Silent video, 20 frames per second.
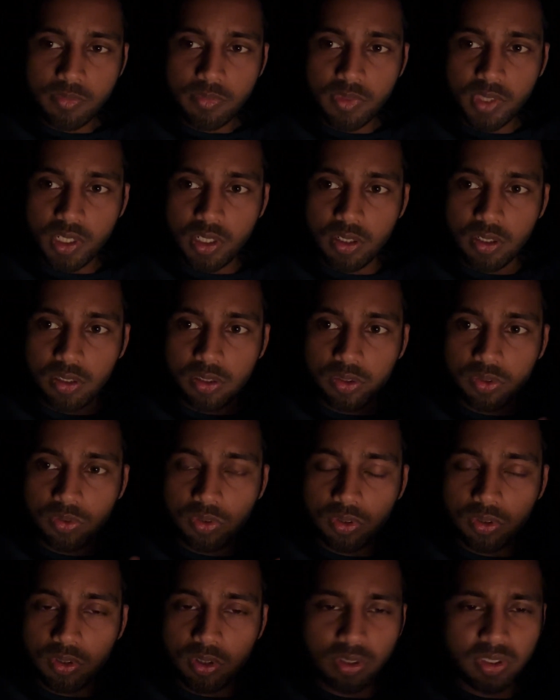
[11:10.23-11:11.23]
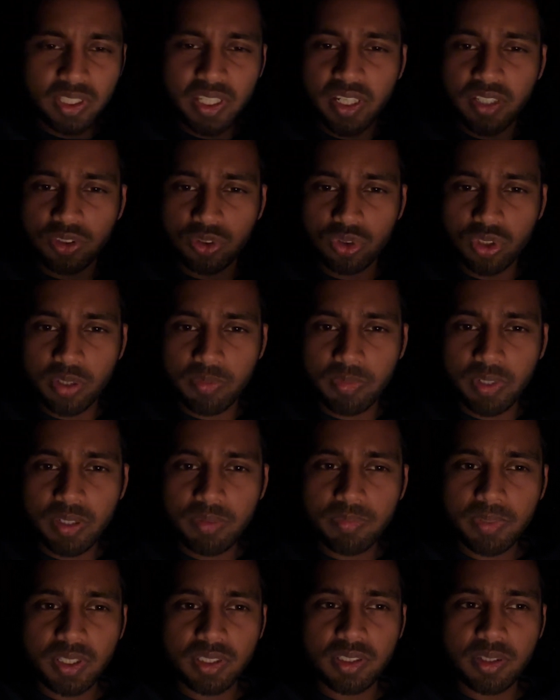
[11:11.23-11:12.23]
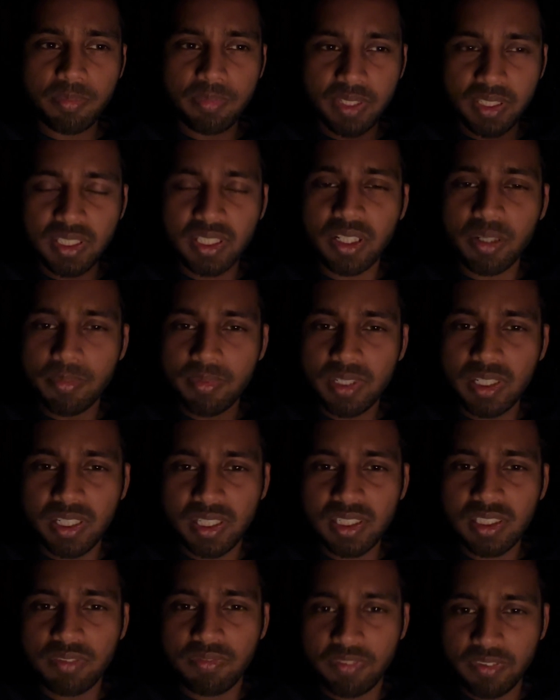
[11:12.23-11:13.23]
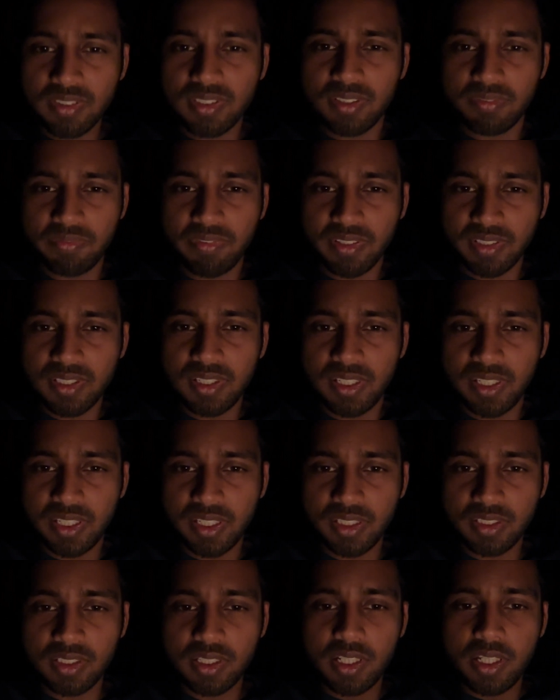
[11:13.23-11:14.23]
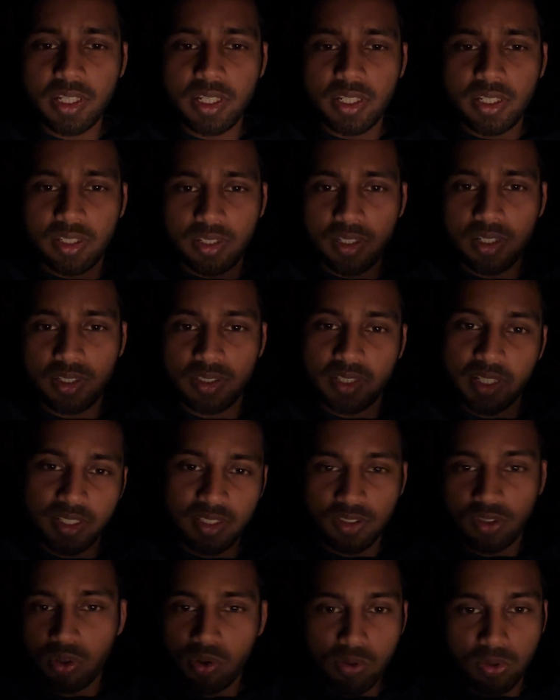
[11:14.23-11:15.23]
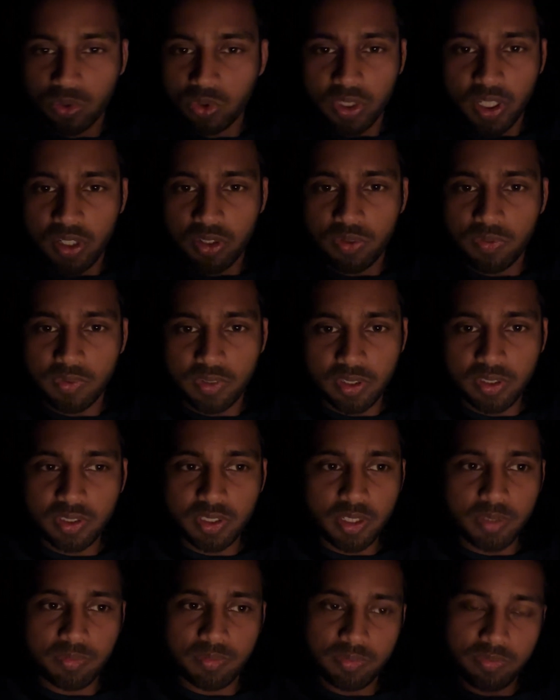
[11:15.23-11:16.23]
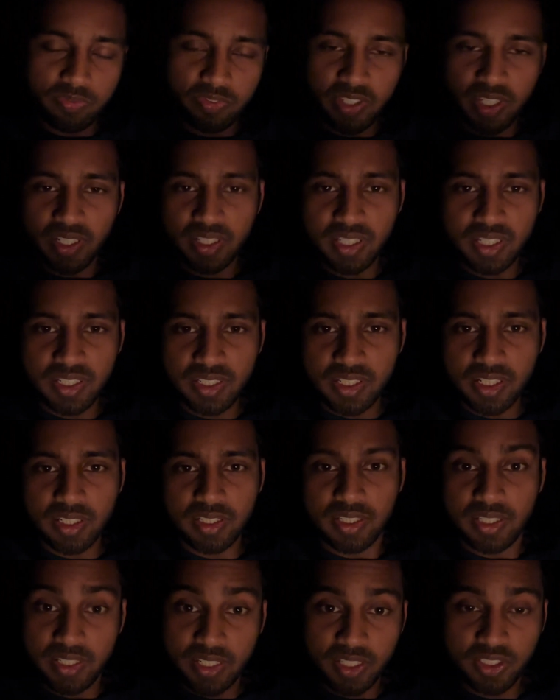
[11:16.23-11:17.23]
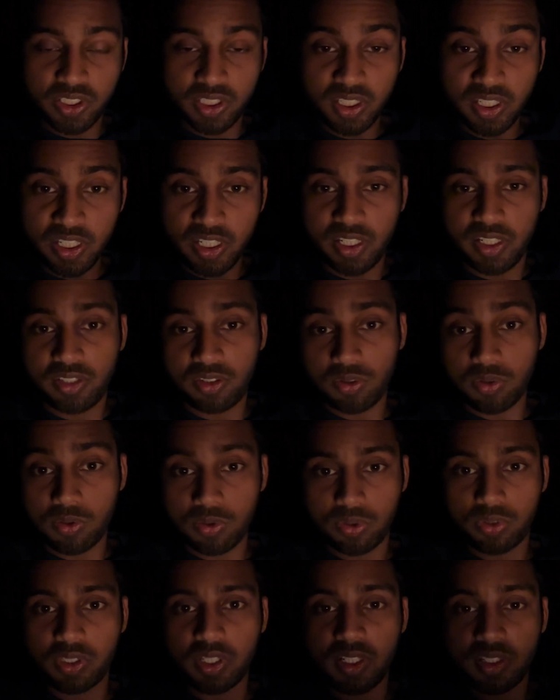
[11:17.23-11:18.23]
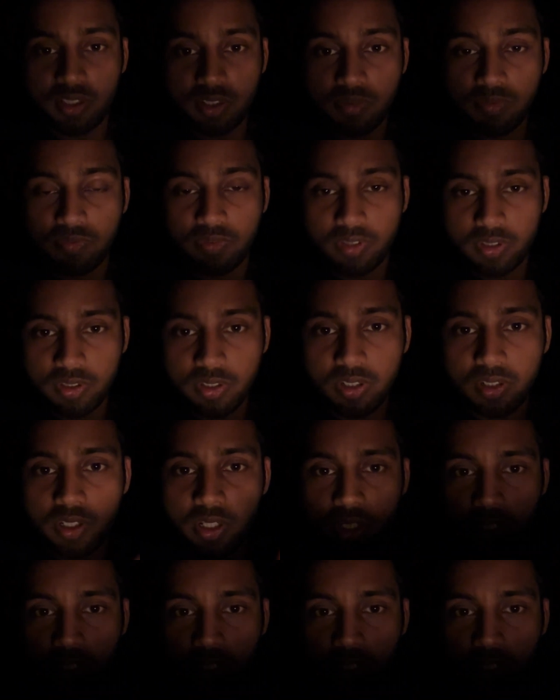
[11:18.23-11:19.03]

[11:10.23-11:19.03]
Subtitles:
not the enjoyment, but the basic amenities, facilities. That is hostile towards them. We agree that intentionally it is hostile. The further